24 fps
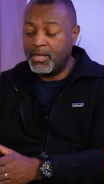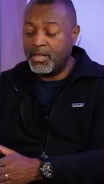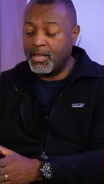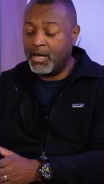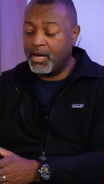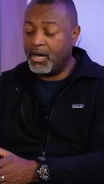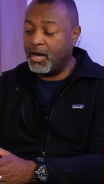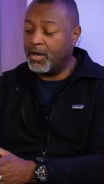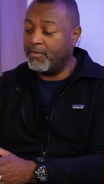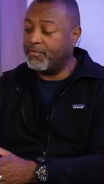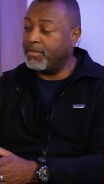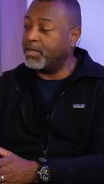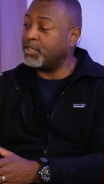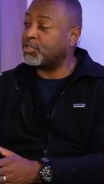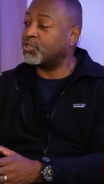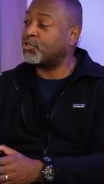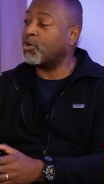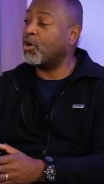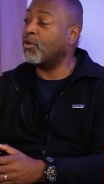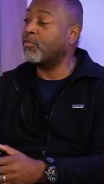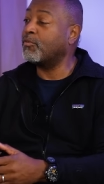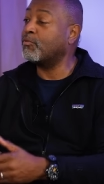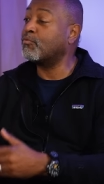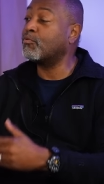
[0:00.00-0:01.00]
uh, they
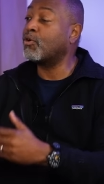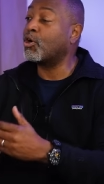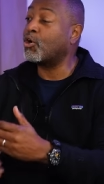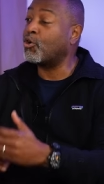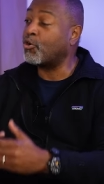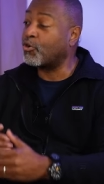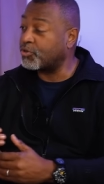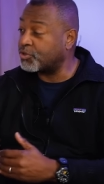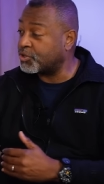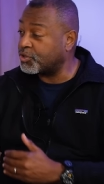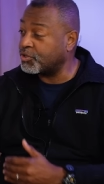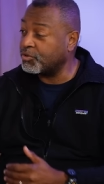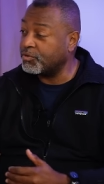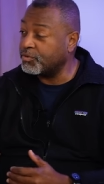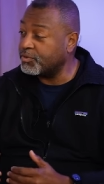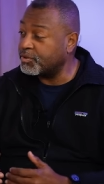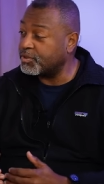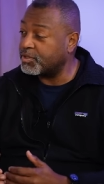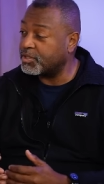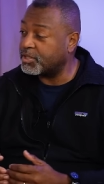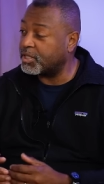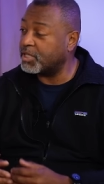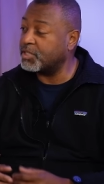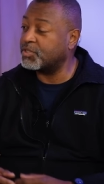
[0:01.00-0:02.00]
saw the
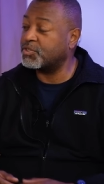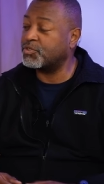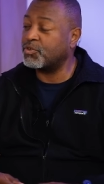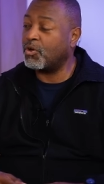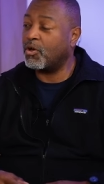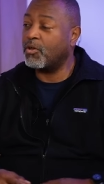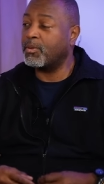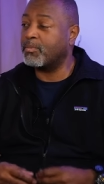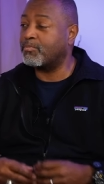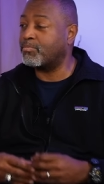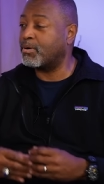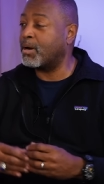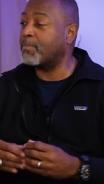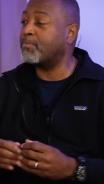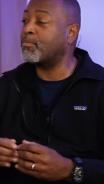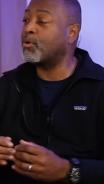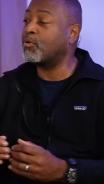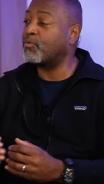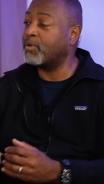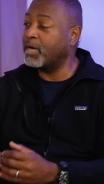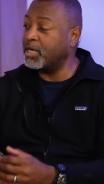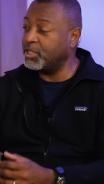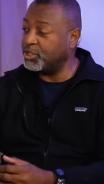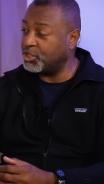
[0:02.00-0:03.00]
rehearsals, they saw the
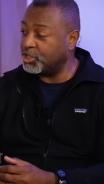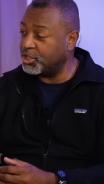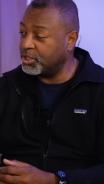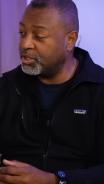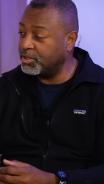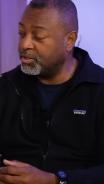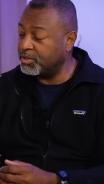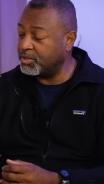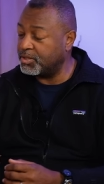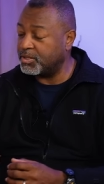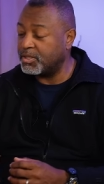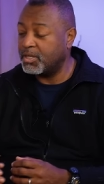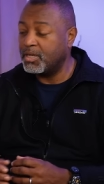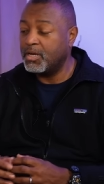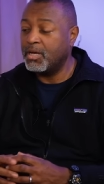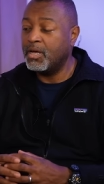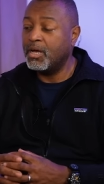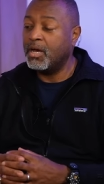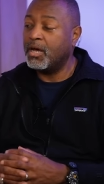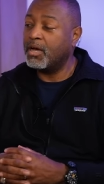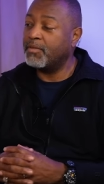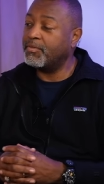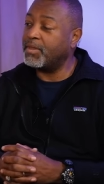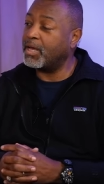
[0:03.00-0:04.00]
preparations
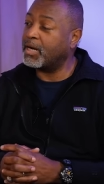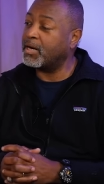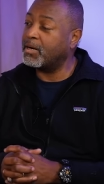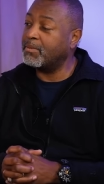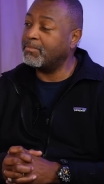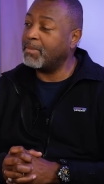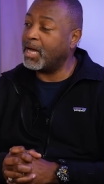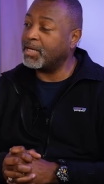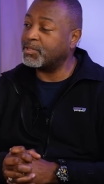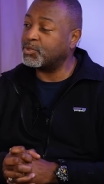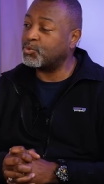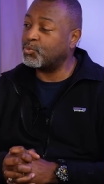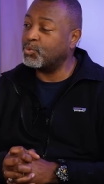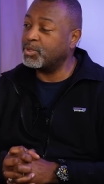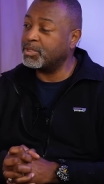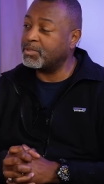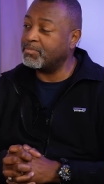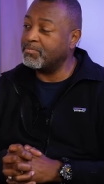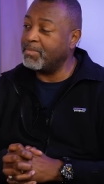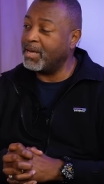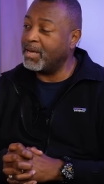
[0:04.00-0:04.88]
that Hamas was